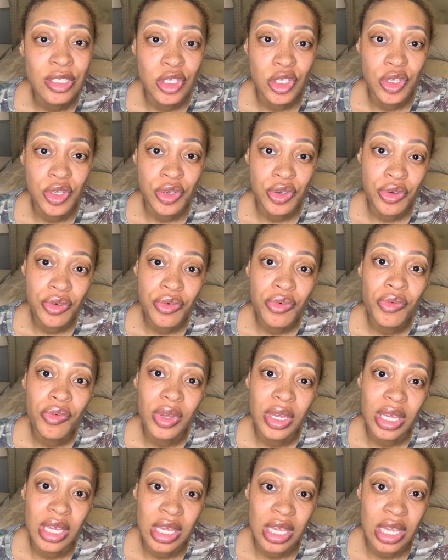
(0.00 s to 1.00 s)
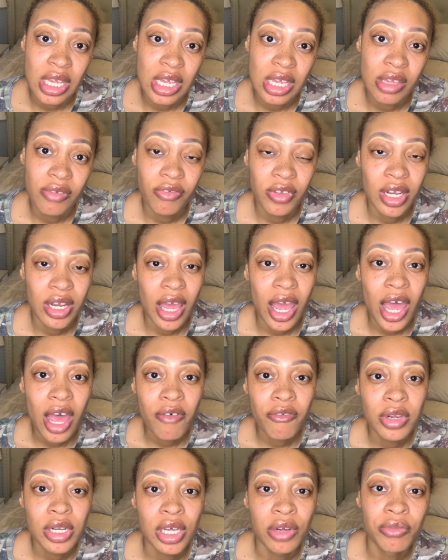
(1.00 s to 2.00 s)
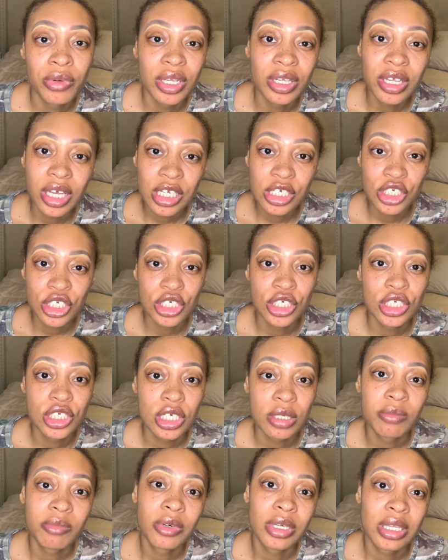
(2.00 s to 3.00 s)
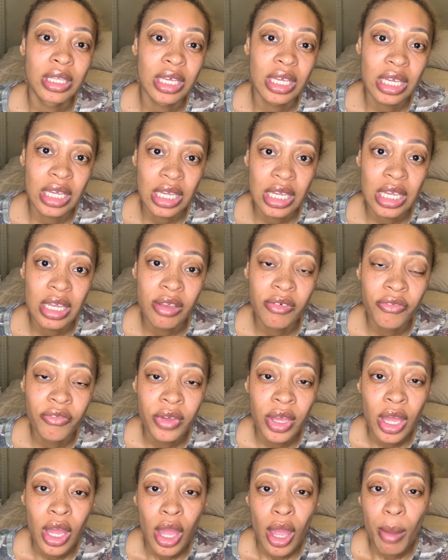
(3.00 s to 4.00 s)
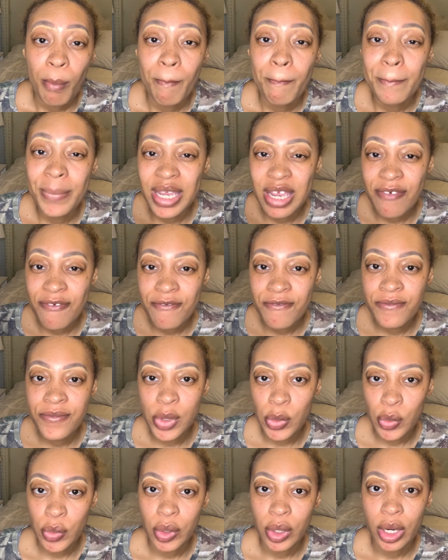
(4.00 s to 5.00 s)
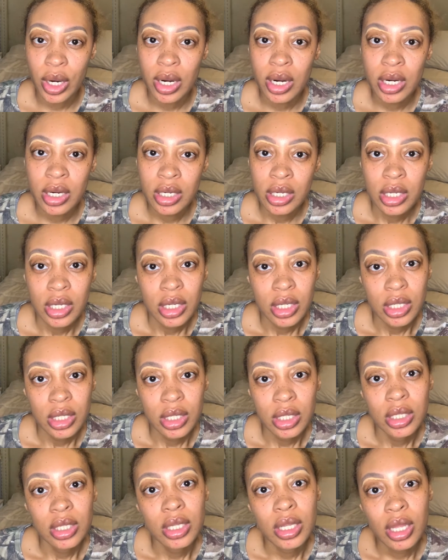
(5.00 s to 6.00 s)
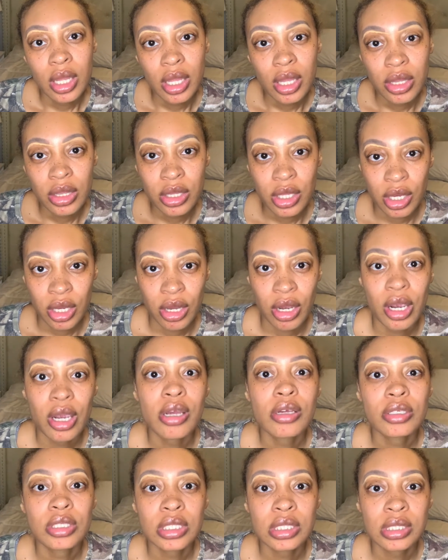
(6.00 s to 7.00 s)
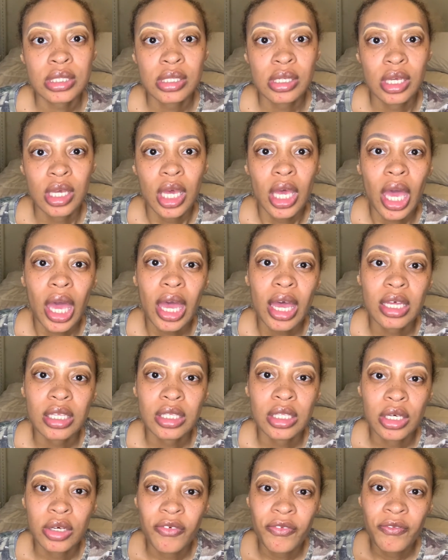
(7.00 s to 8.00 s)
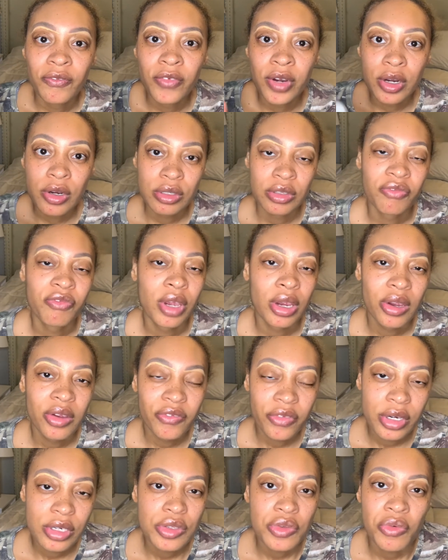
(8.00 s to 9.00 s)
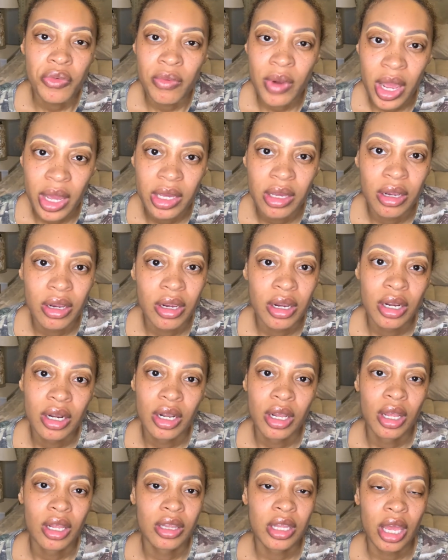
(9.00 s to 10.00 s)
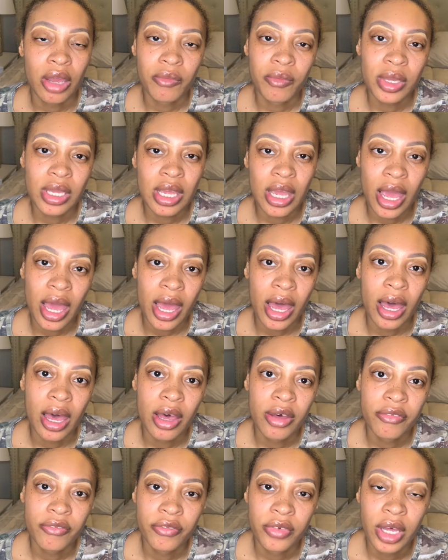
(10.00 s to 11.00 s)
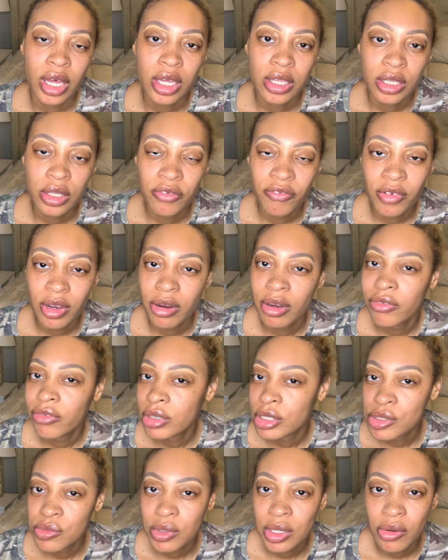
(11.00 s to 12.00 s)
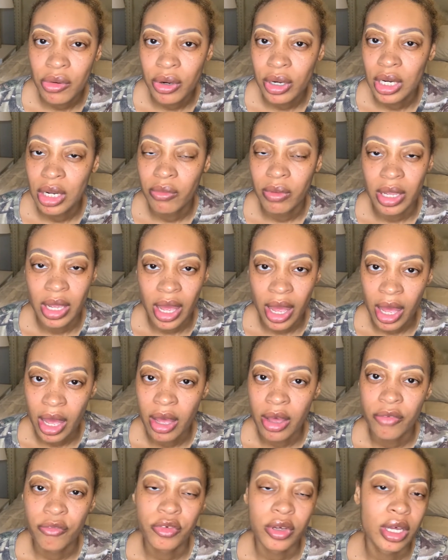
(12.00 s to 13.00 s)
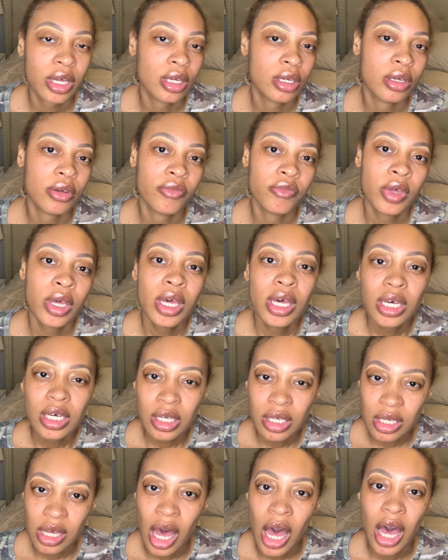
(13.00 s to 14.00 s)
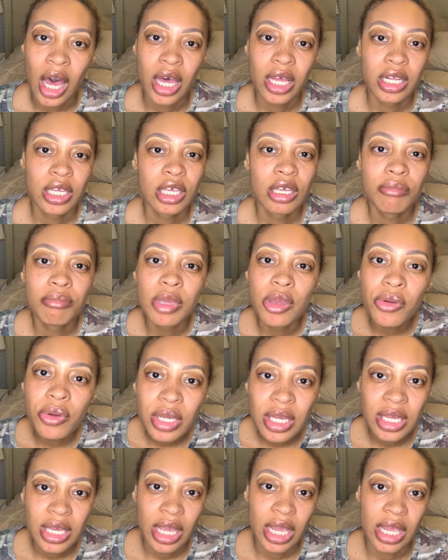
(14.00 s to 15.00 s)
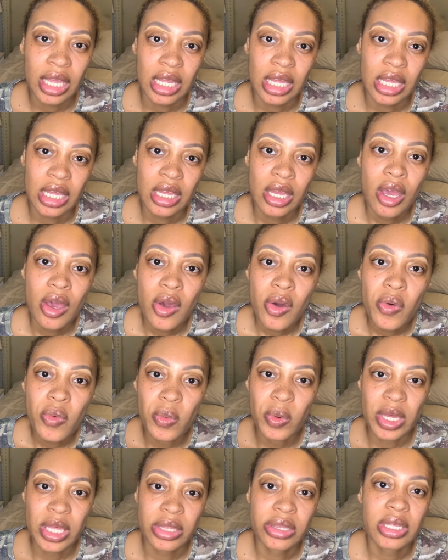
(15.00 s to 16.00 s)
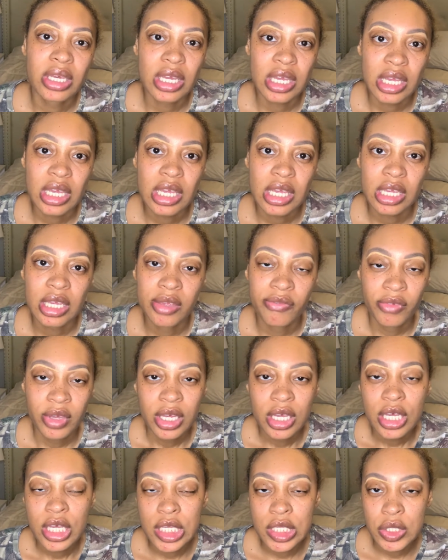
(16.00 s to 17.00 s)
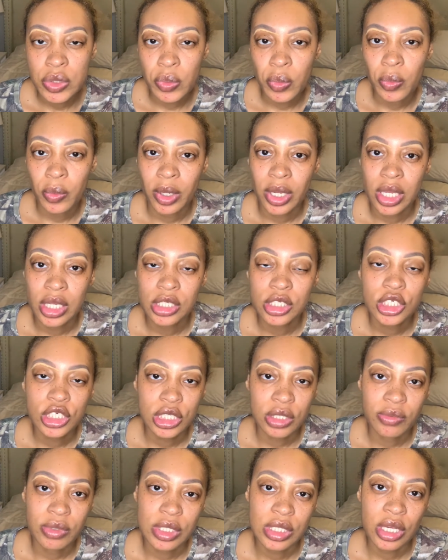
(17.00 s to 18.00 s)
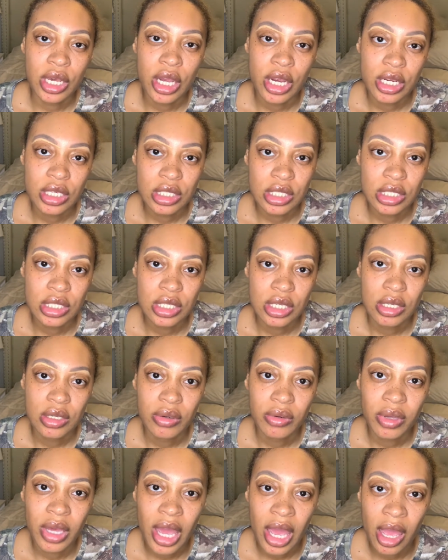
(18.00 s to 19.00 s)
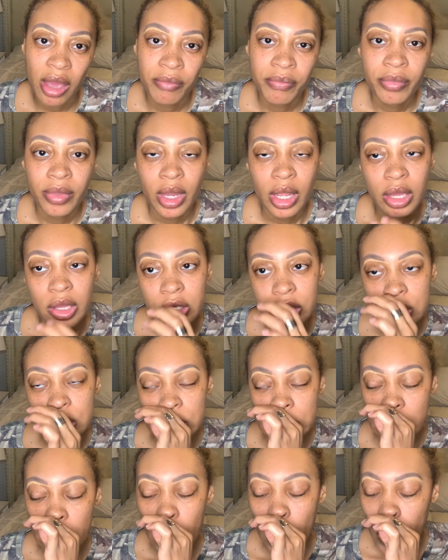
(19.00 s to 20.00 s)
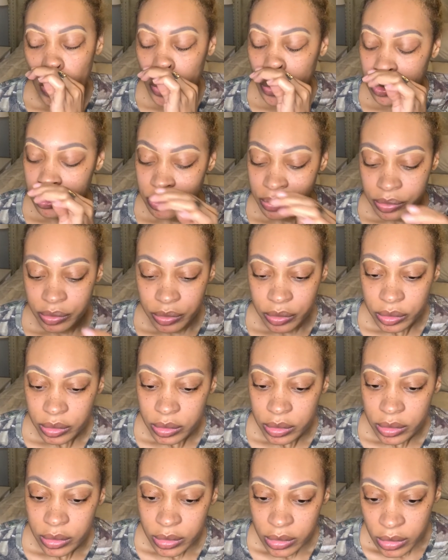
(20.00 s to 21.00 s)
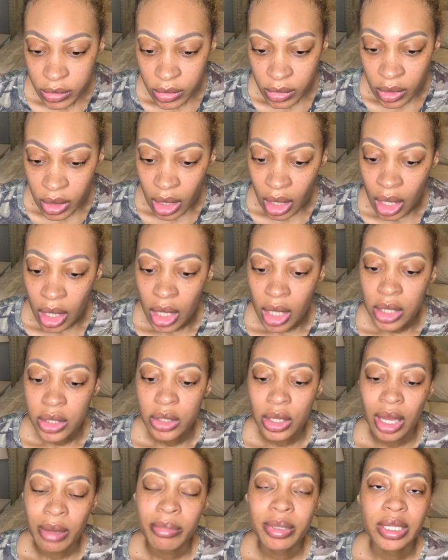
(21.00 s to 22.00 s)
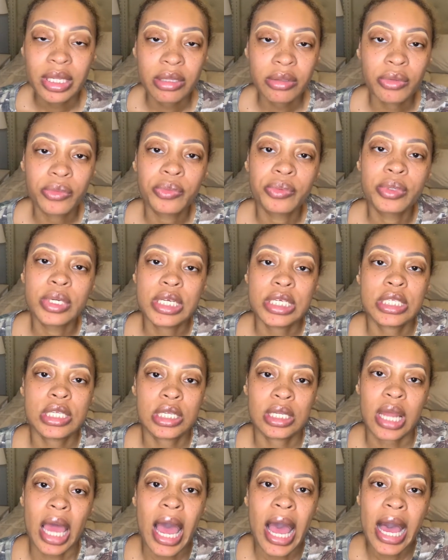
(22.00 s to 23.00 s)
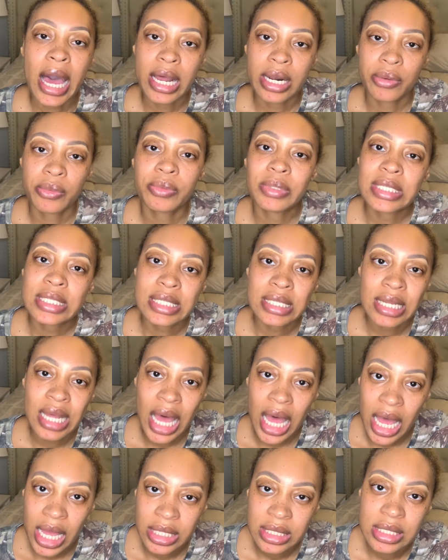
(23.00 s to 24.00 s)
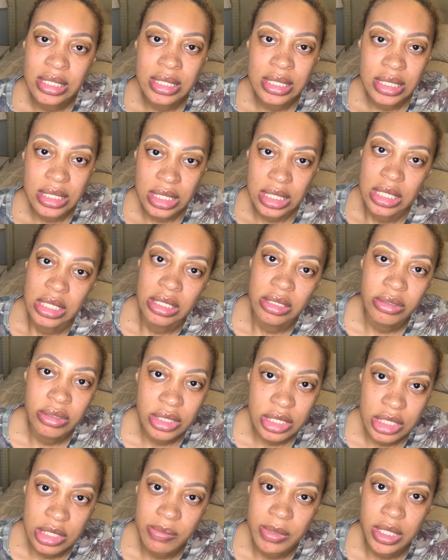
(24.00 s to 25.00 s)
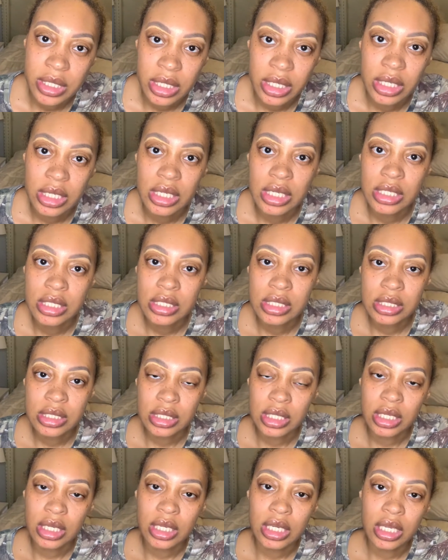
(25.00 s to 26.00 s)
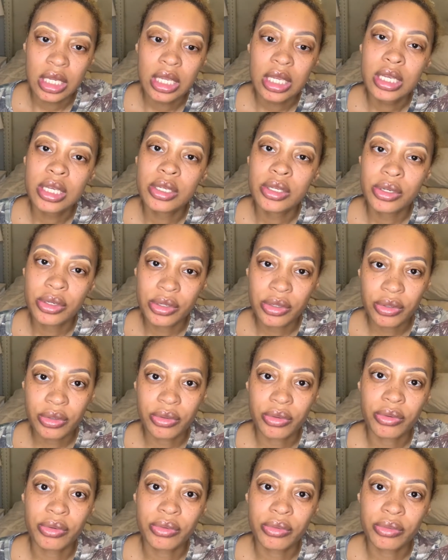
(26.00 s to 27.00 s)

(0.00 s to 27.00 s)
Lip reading: to Eve and having a relationship with Eve before the curse. The very first record that we have, the very first recording we have of God communicating with Eve is when she was cursed. Okay, so I believe the reason Adam was not deceived is because he knew,